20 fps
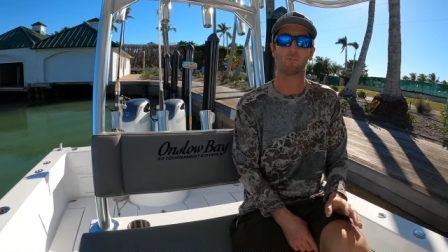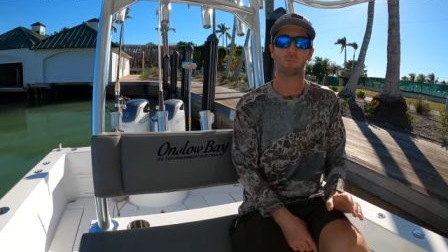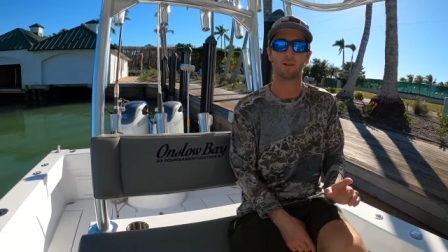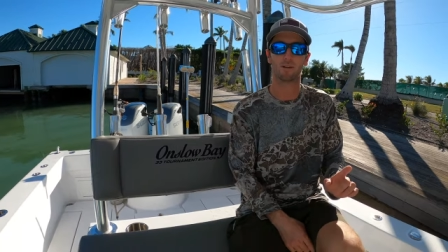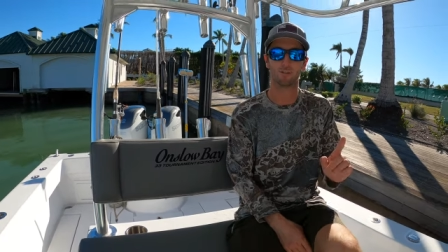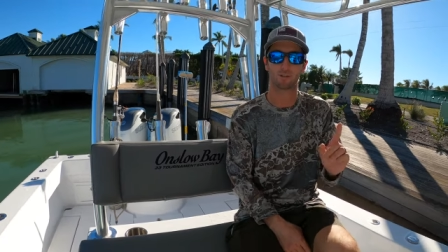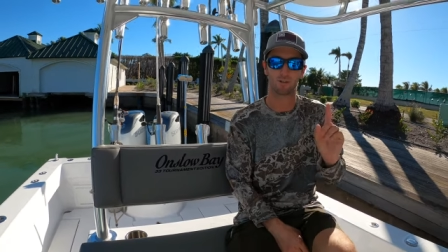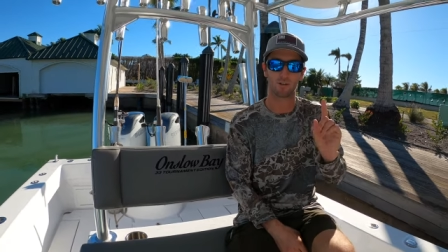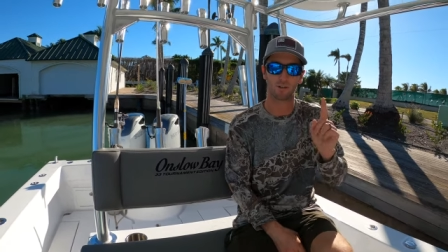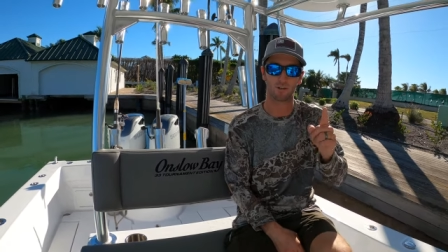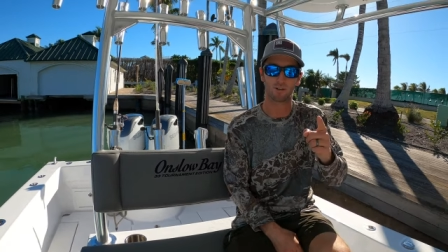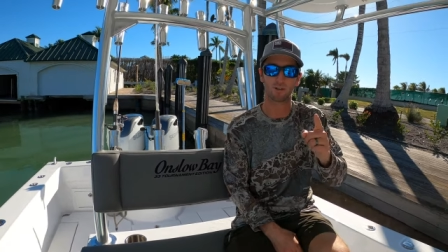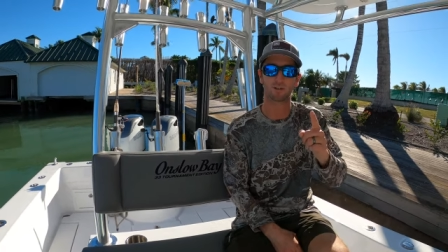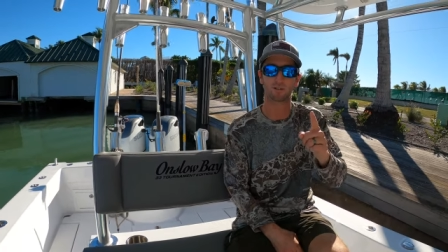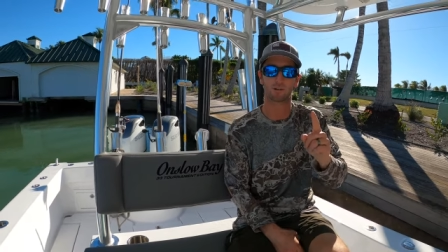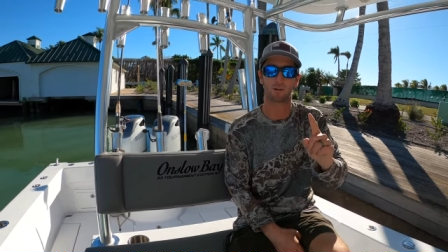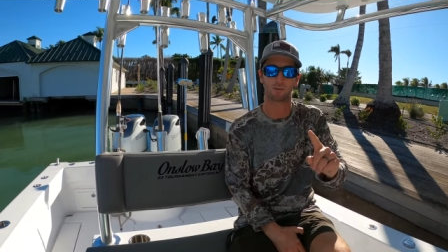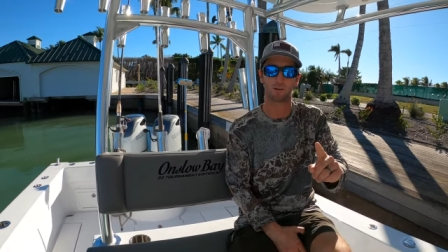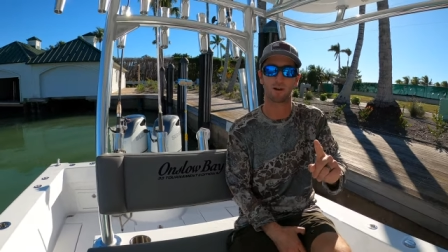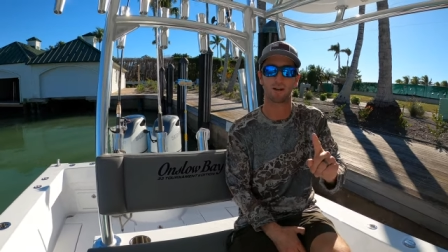build
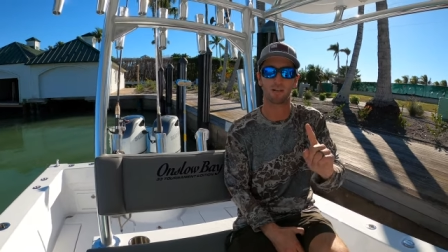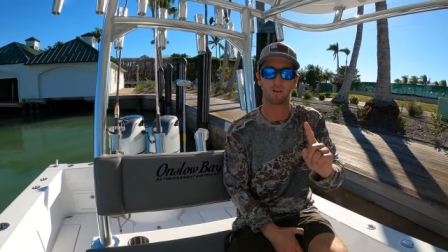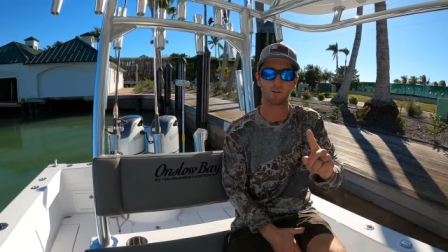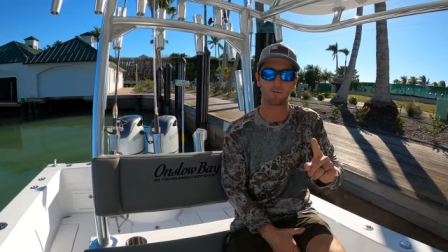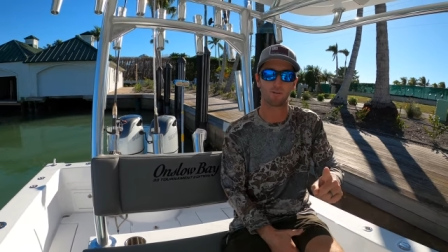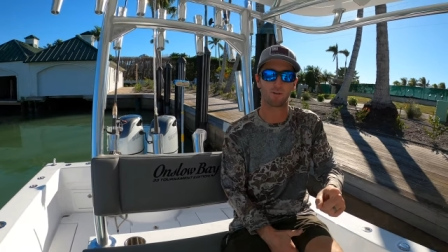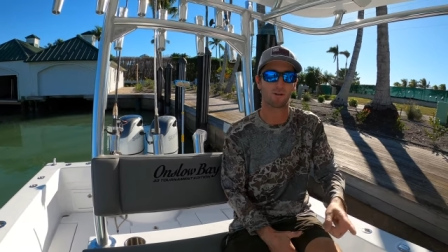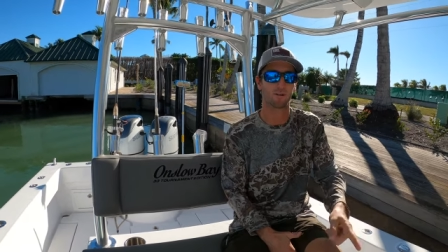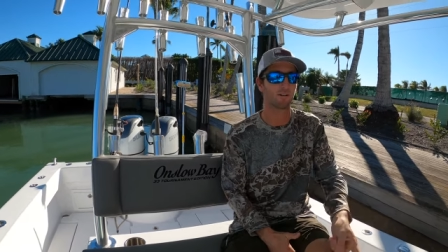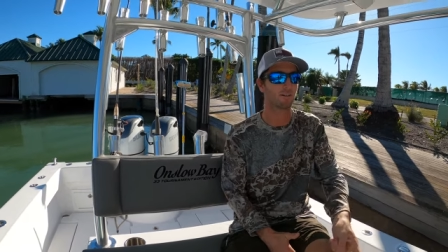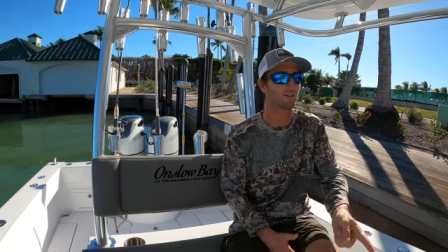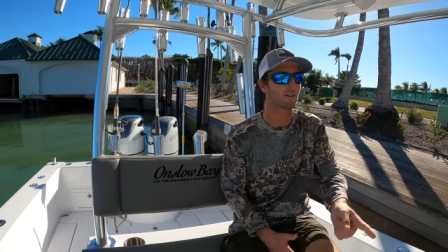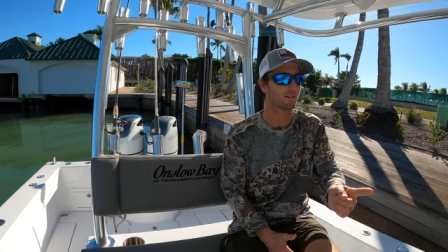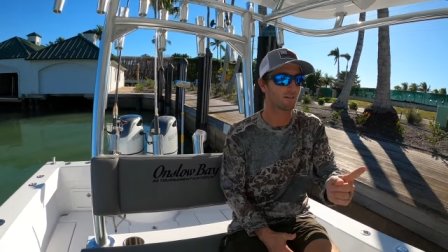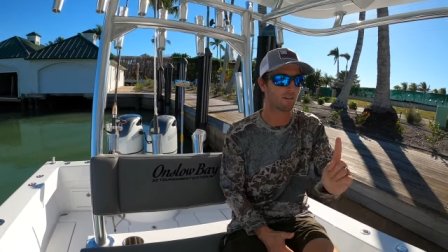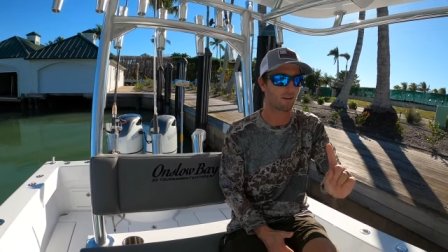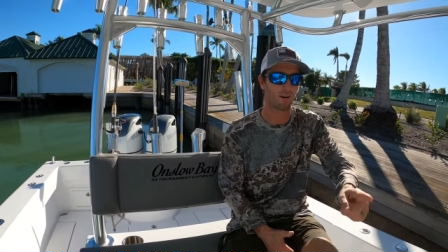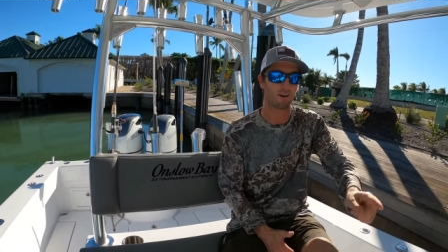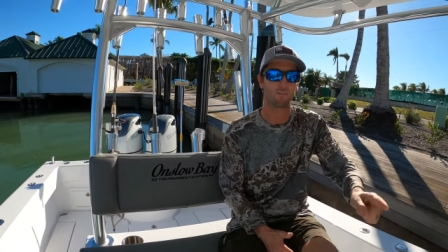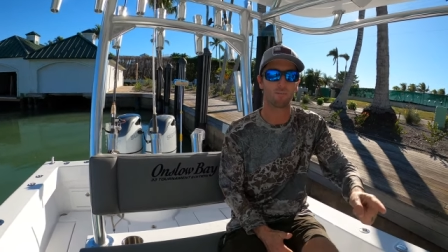yours the way you want it,
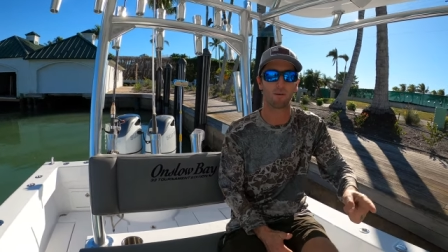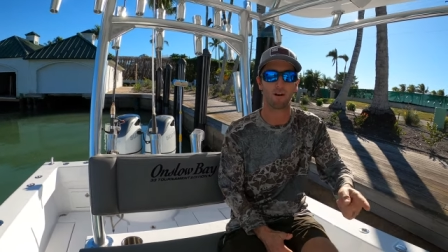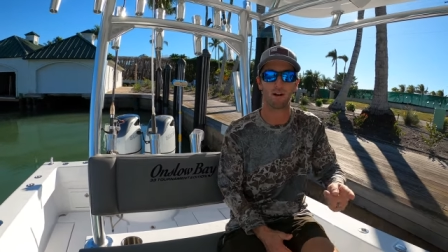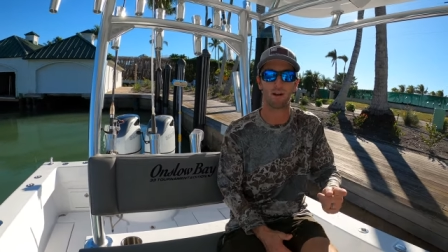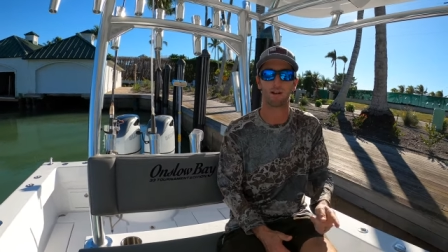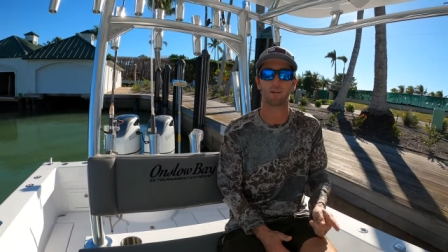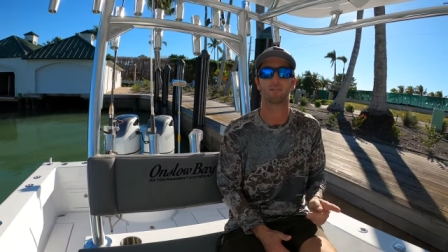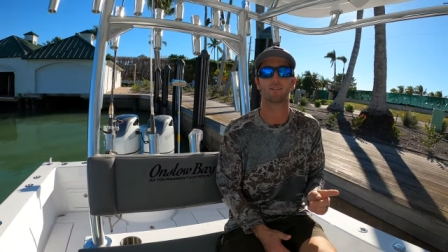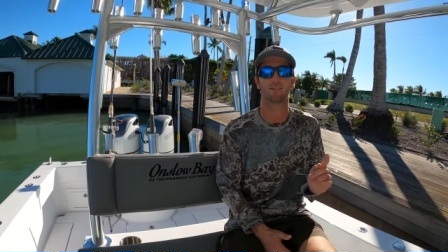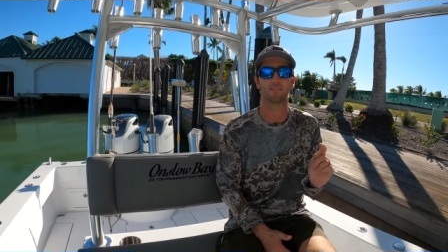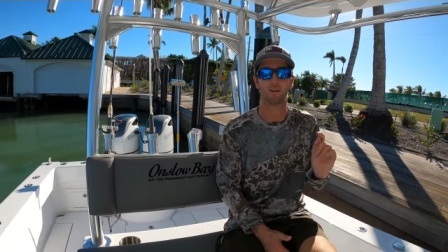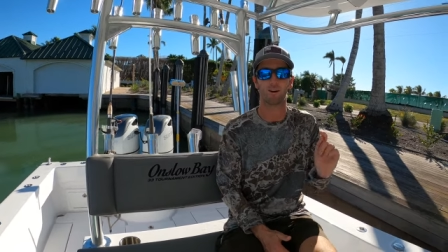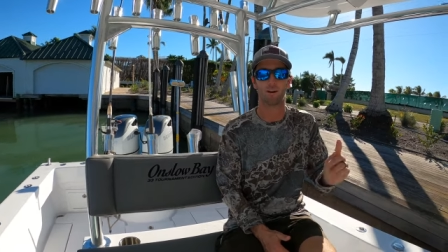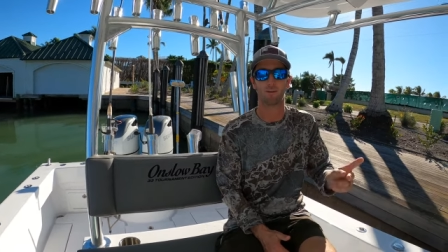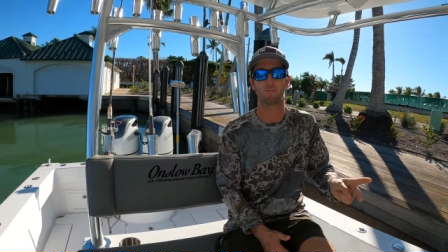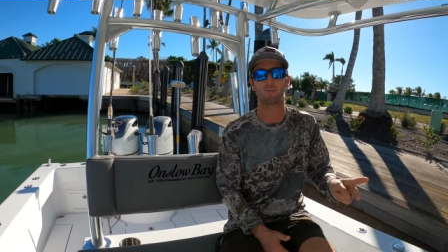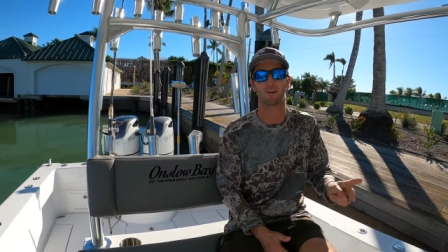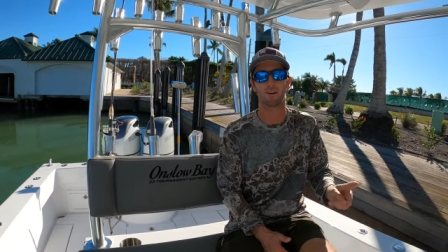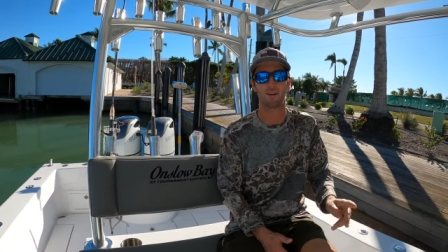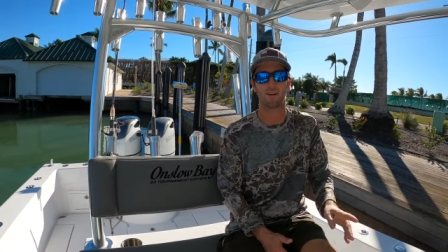call Brad,
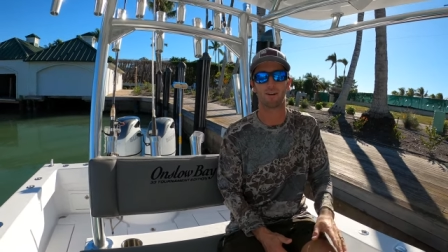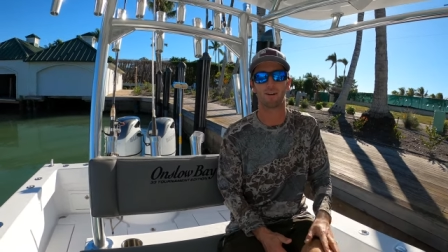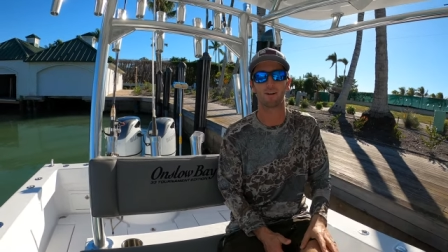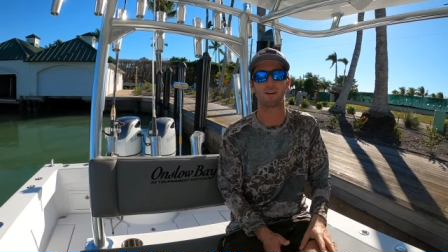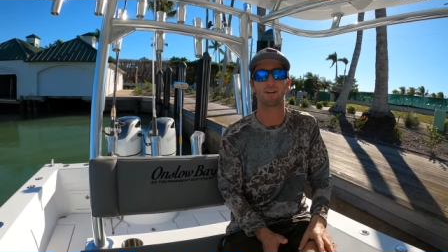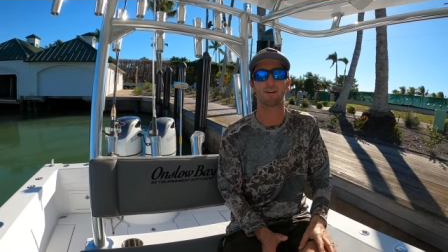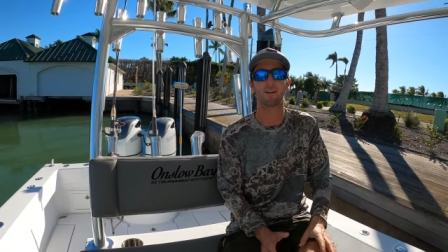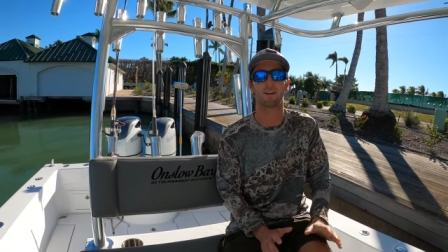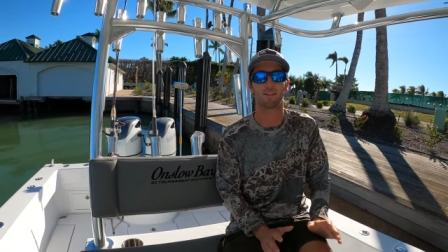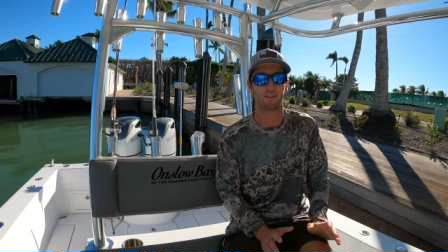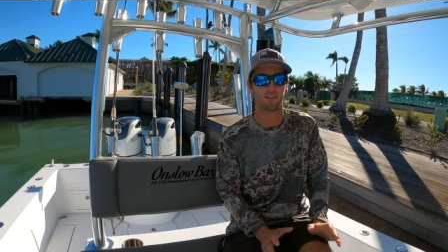call Brianna.